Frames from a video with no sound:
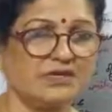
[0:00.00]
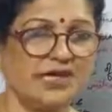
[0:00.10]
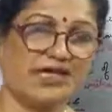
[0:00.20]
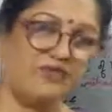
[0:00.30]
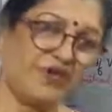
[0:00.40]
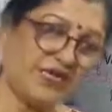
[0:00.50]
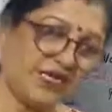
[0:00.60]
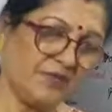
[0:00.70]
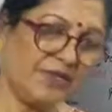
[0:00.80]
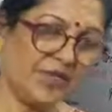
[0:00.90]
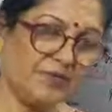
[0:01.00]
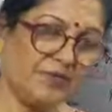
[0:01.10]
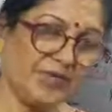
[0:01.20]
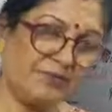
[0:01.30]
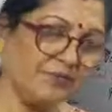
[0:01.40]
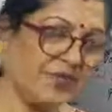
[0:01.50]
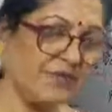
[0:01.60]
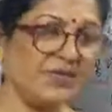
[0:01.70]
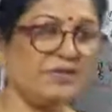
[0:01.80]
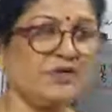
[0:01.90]
and when it becomes
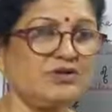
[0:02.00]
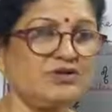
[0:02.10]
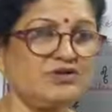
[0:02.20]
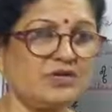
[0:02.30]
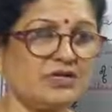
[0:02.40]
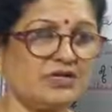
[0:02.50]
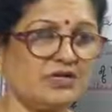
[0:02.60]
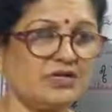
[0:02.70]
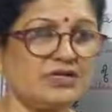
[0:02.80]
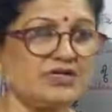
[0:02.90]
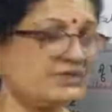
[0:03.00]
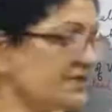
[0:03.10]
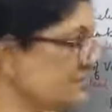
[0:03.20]
impermeable to water, then